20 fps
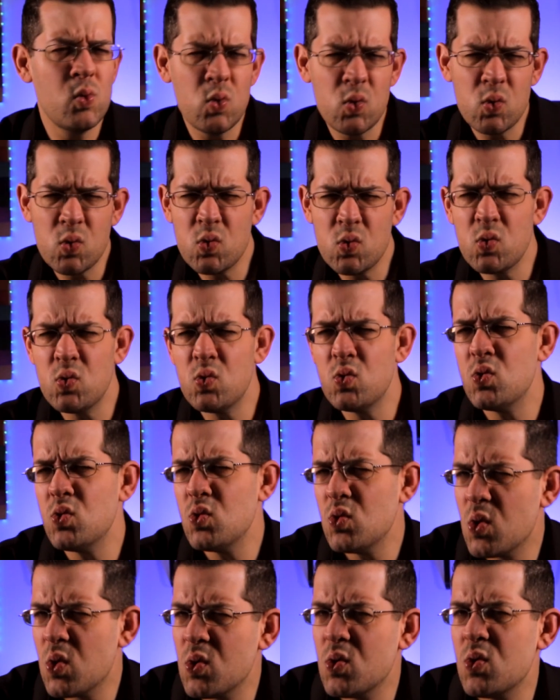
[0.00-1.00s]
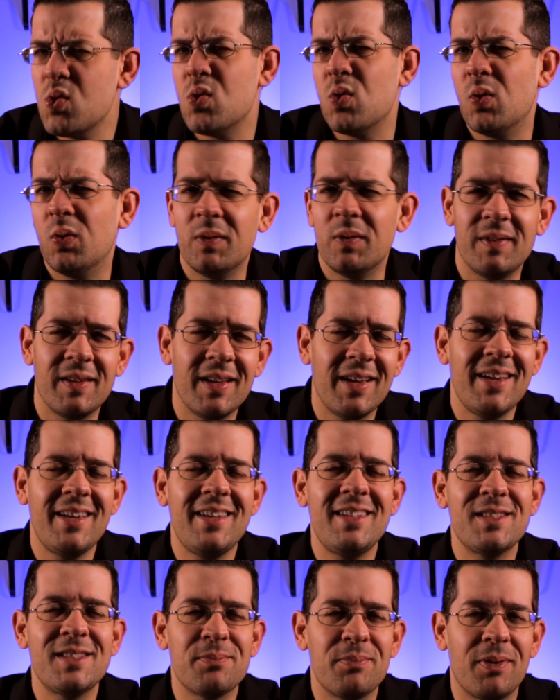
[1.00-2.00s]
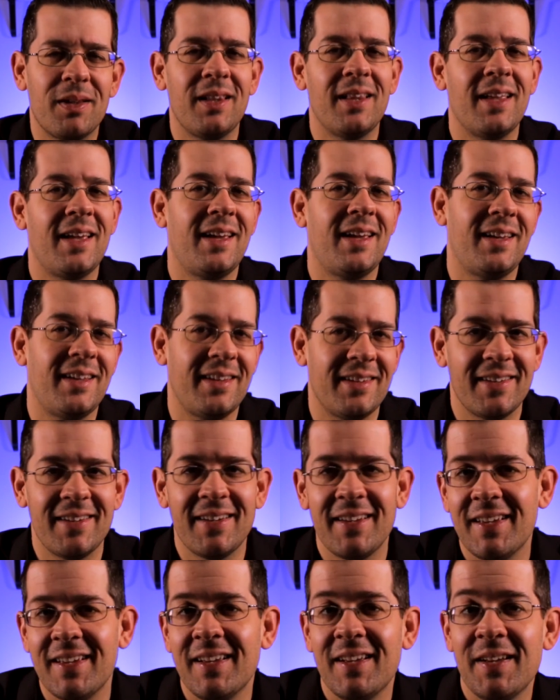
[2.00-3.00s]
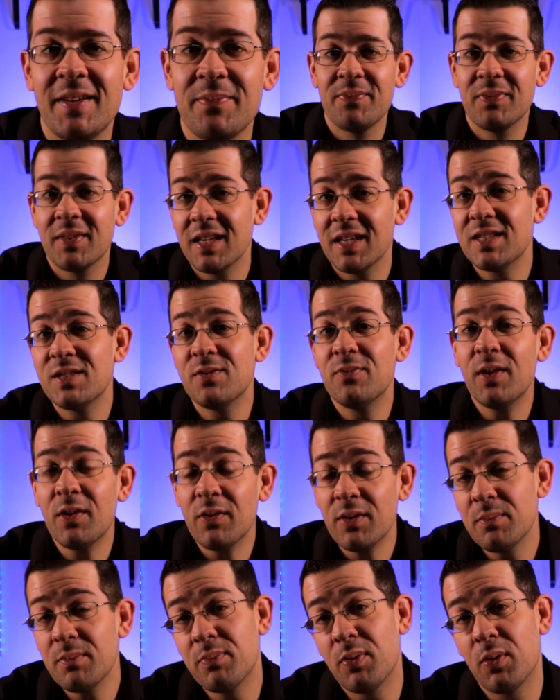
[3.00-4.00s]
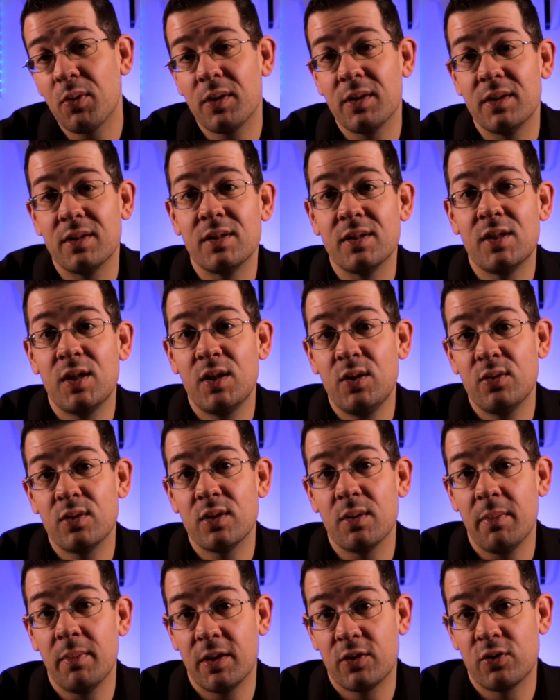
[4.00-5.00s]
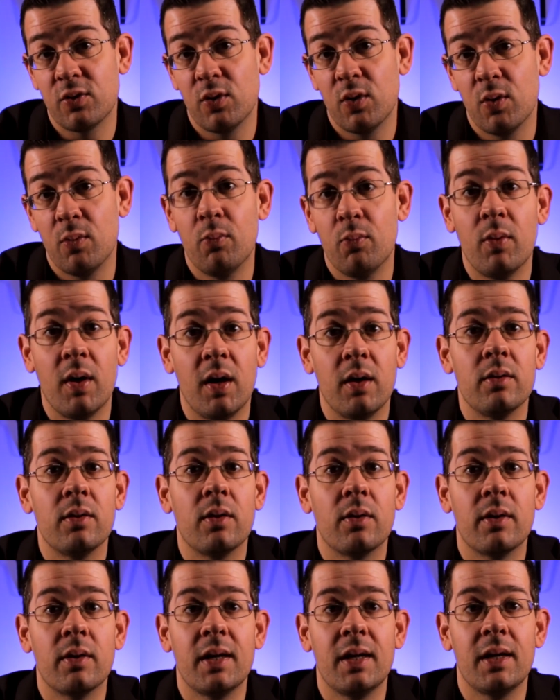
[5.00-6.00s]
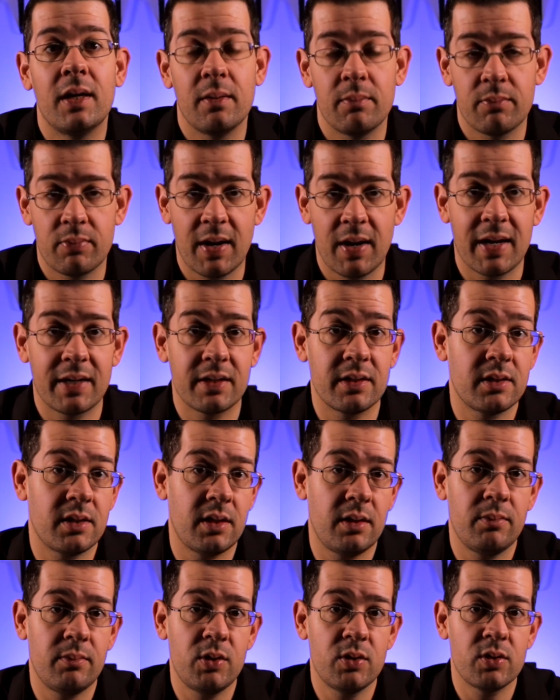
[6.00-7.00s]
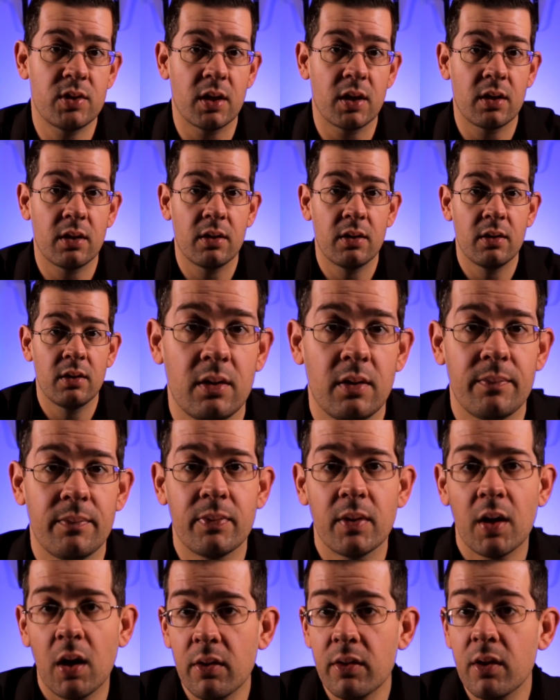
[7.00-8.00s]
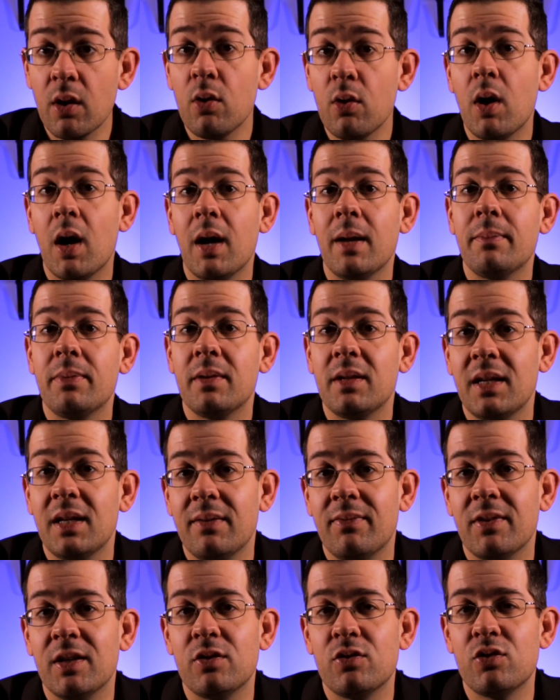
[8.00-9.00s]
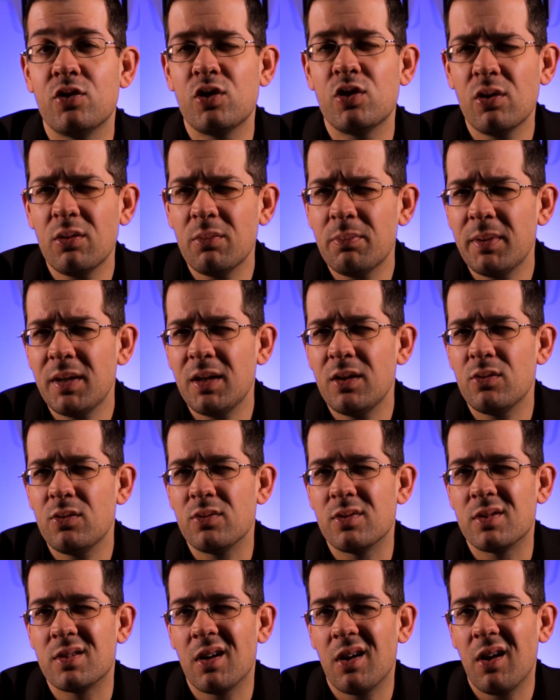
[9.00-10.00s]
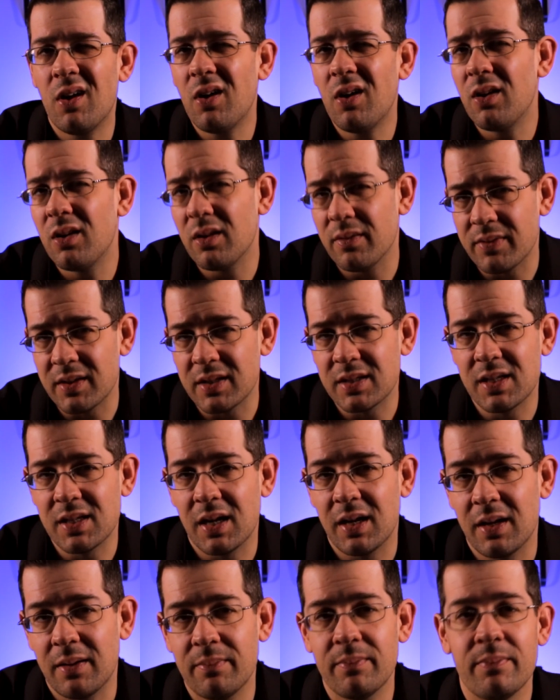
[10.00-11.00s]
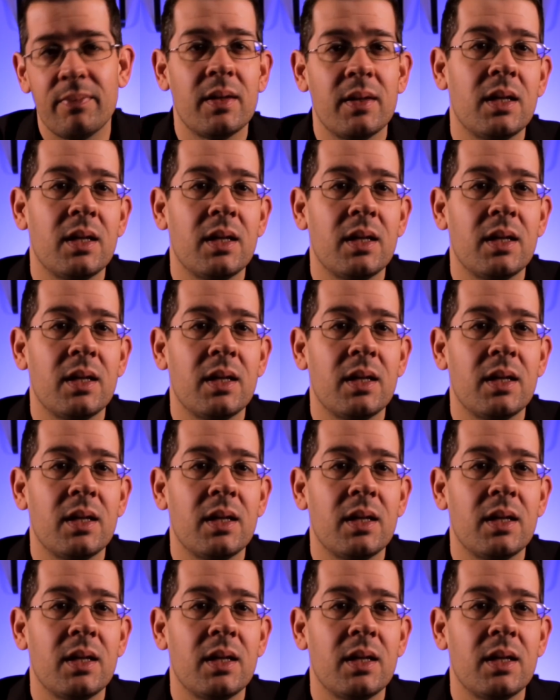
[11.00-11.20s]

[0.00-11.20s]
Ooh, nice playing. It's very important to use a metronome while learning and practicing music, although I believe it shouldn't be used all of the time.